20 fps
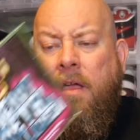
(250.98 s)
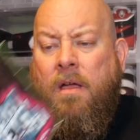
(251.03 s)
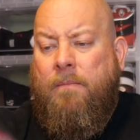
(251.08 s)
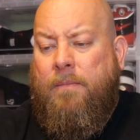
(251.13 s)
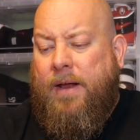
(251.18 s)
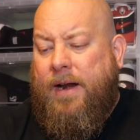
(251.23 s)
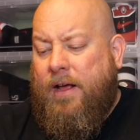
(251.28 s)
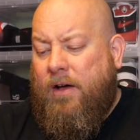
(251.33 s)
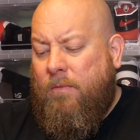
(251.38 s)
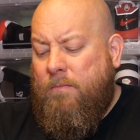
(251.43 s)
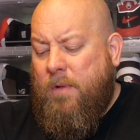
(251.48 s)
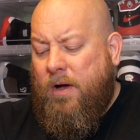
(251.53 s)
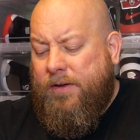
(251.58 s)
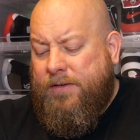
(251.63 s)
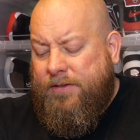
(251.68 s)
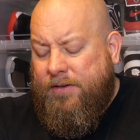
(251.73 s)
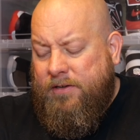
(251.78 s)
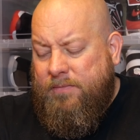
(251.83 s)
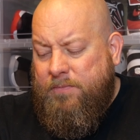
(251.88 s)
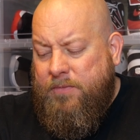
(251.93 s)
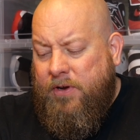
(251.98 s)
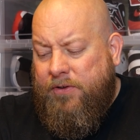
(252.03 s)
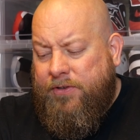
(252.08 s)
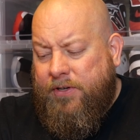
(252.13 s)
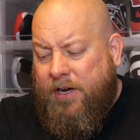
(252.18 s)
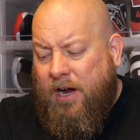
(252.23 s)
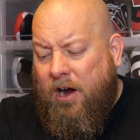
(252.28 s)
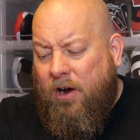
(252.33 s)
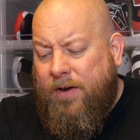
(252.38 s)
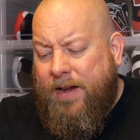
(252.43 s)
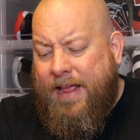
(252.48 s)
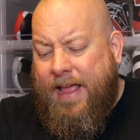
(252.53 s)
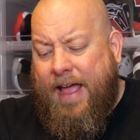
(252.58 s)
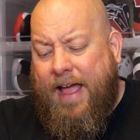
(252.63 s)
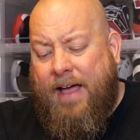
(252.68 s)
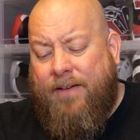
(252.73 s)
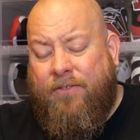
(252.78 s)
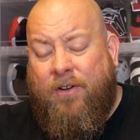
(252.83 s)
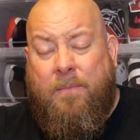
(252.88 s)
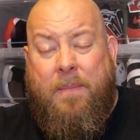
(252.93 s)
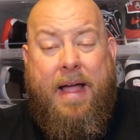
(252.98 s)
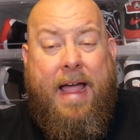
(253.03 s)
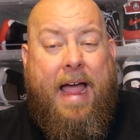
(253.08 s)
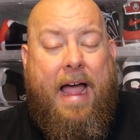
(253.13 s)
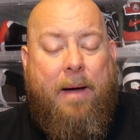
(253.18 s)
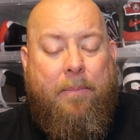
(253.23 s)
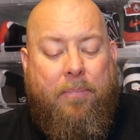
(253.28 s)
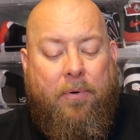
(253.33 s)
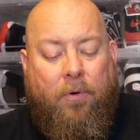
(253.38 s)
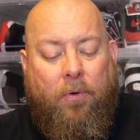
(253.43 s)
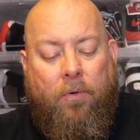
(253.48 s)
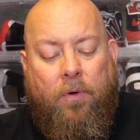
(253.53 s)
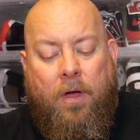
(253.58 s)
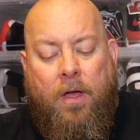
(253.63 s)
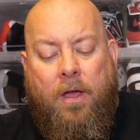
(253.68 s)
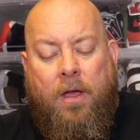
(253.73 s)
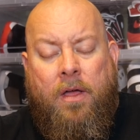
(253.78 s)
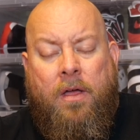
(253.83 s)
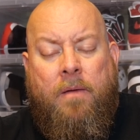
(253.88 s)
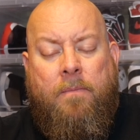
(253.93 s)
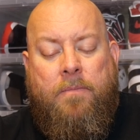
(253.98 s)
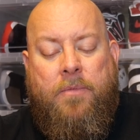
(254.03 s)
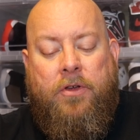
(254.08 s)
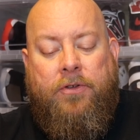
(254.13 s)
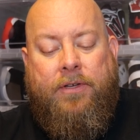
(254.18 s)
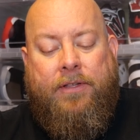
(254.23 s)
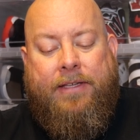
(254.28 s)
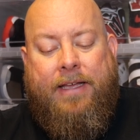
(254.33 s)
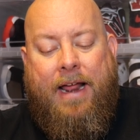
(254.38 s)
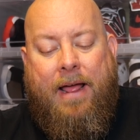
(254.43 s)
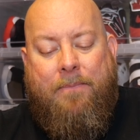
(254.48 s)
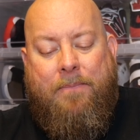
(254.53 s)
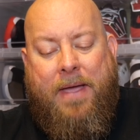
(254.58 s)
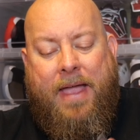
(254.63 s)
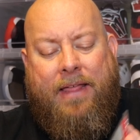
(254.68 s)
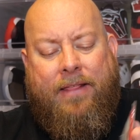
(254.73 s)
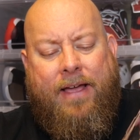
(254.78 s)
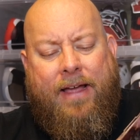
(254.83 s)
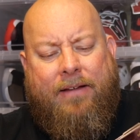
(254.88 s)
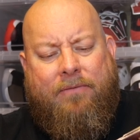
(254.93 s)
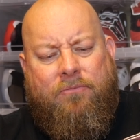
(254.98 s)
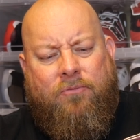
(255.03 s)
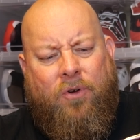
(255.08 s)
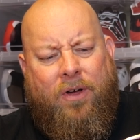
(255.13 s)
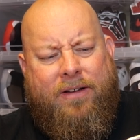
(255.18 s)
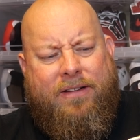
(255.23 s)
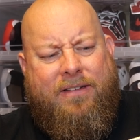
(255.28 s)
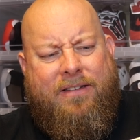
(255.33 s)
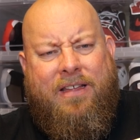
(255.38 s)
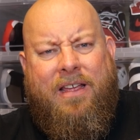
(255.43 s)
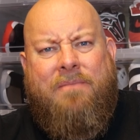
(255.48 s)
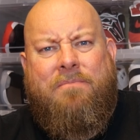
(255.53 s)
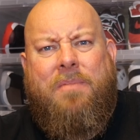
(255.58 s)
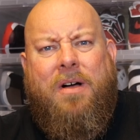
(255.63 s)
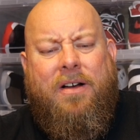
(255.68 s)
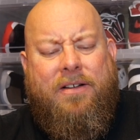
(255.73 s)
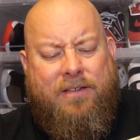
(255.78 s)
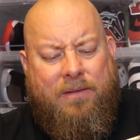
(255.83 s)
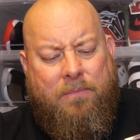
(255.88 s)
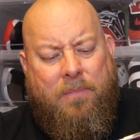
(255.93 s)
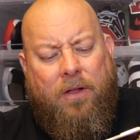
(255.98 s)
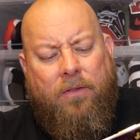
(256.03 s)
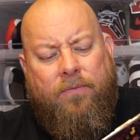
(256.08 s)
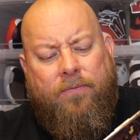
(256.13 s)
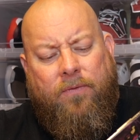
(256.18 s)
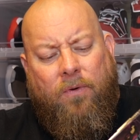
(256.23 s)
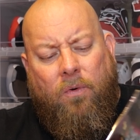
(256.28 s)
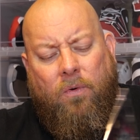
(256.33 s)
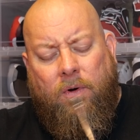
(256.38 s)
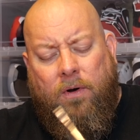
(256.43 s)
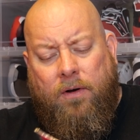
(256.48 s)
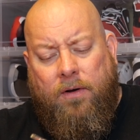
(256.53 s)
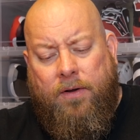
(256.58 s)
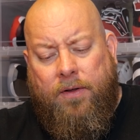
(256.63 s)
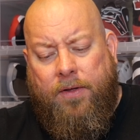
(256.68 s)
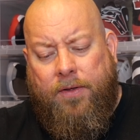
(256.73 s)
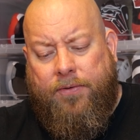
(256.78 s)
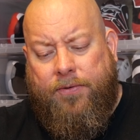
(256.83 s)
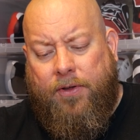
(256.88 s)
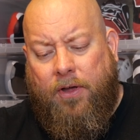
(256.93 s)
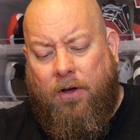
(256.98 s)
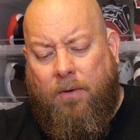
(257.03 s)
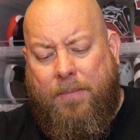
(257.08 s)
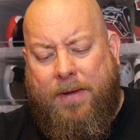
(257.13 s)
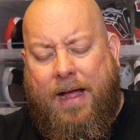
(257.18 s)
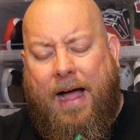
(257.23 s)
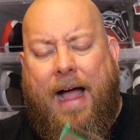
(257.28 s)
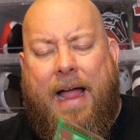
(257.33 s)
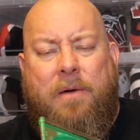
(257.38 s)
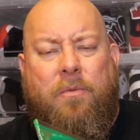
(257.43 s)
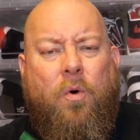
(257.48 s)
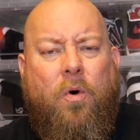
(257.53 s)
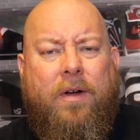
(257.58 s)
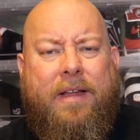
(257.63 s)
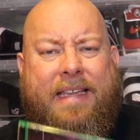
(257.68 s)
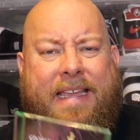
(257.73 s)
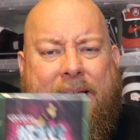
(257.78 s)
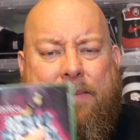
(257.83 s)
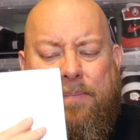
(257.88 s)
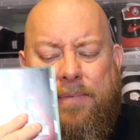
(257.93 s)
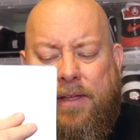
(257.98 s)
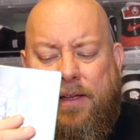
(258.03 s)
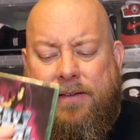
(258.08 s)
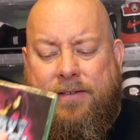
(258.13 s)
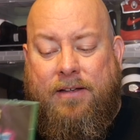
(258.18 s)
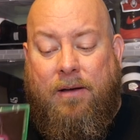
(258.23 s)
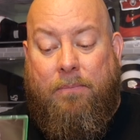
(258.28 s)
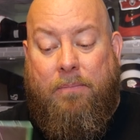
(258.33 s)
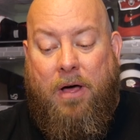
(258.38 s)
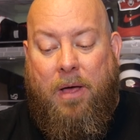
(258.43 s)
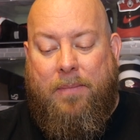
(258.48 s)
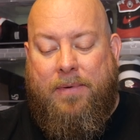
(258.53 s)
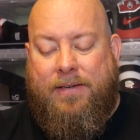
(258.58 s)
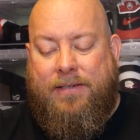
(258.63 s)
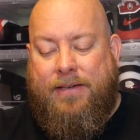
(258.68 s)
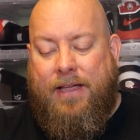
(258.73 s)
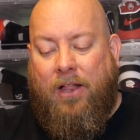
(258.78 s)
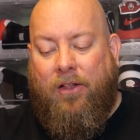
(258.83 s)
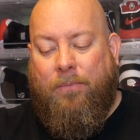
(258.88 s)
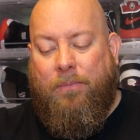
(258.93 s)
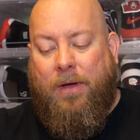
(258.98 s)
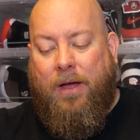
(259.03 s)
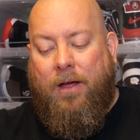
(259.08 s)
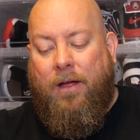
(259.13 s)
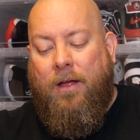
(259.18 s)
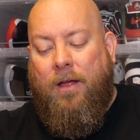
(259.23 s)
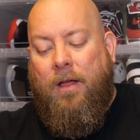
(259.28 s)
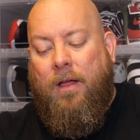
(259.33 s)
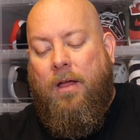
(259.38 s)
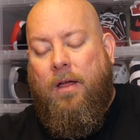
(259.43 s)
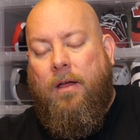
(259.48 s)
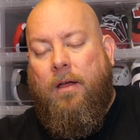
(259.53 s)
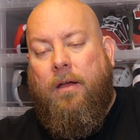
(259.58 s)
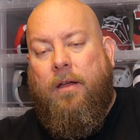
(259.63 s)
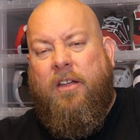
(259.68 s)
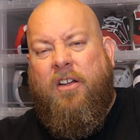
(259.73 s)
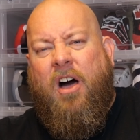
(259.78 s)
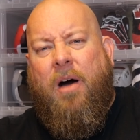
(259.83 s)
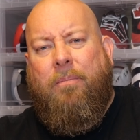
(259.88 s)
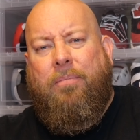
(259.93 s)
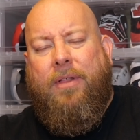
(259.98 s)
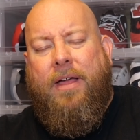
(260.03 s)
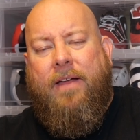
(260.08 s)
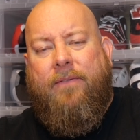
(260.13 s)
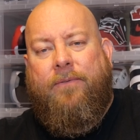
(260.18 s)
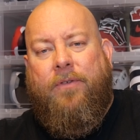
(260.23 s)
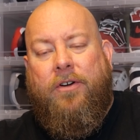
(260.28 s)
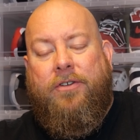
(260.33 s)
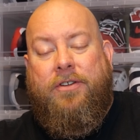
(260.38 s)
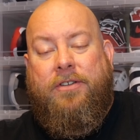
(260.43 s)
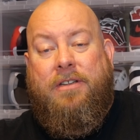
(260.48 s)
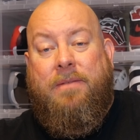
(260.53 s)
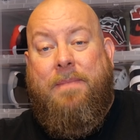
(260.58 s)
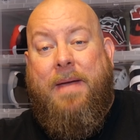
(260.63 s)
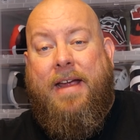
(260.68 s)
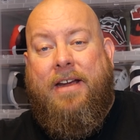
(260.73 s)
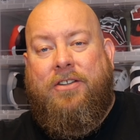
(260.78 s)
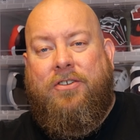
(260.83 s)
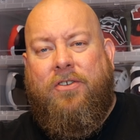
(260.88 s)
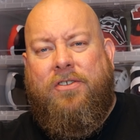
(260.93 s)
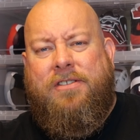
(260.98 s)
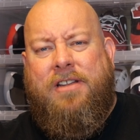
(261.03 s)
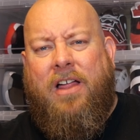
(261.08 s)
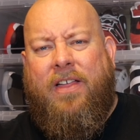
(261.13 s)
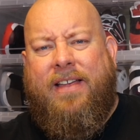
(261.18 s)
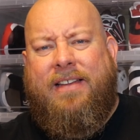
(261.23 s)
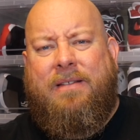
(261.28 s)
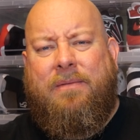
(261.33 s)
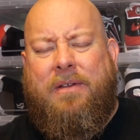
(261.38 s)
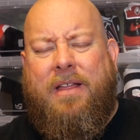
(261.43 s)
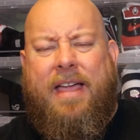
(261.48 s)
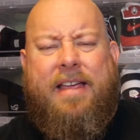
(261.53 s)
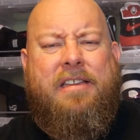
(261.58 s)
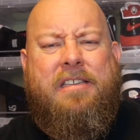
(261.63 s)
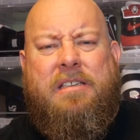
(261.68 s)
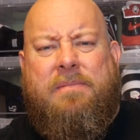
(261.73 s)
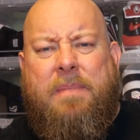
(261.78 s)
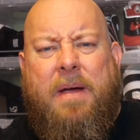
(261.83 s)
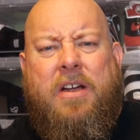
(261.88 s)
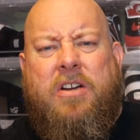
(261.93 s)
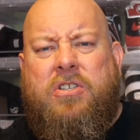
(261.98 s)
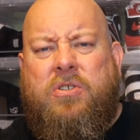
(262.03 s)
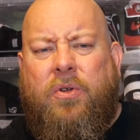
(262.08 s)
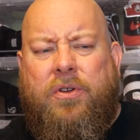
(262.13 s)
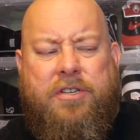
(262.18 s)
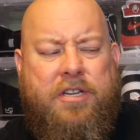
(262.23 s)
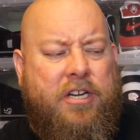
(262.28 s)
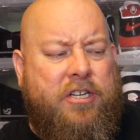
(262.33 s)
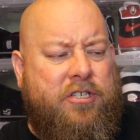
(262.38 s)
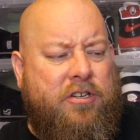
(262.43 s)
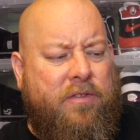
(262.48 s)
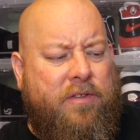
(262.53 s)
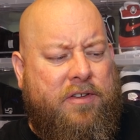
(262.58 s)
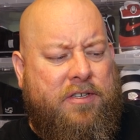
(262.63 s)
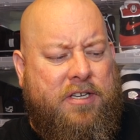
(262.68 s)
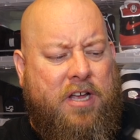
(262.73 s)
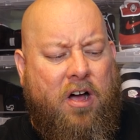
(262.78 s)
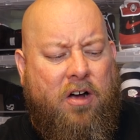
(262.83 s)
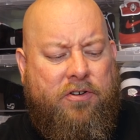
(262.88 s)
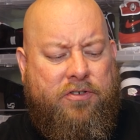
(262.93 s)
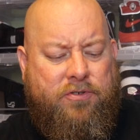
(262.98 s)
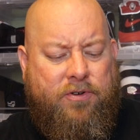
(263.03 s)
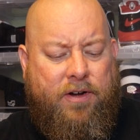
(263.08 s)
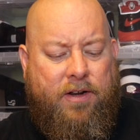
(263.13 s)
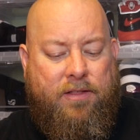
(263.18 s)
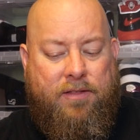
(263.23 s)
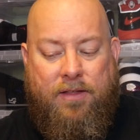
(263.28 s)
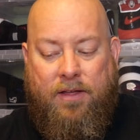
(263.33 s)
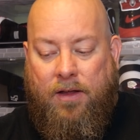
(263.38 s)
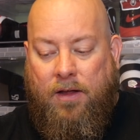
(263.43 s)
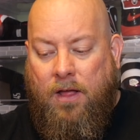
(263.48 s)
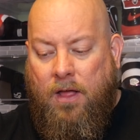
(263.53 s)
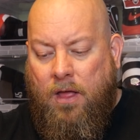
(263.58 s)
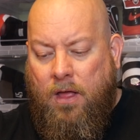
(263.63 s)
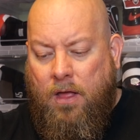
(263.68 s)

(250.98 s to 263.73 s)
But I most of this music I already have on my Apple Music that I pay like, what, 10 bucks a month for. So, I mean, I won't keep this. I'll probably sell it, but I'll play it first just to make sure it's not like some kind of special edition of the songs or anything.